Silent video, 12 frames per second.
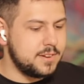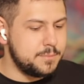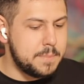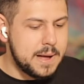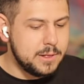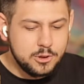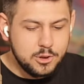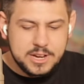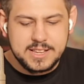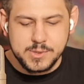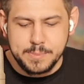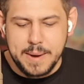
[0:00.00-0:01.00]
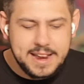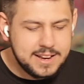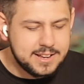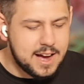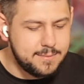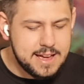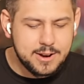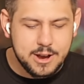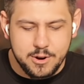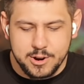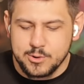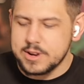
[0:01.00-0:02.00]
But look at this. Biden got me out
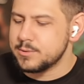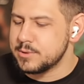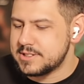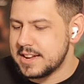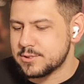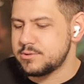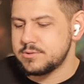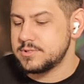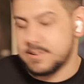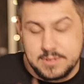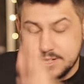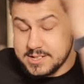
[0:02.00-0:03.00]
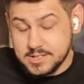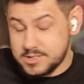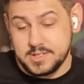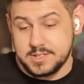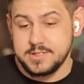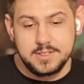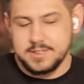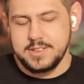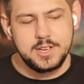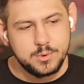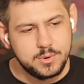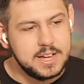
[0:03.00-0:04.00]
here agreeing with Ted Cruz. I mean, this is just,
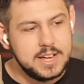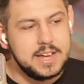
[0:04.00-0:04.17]
ew.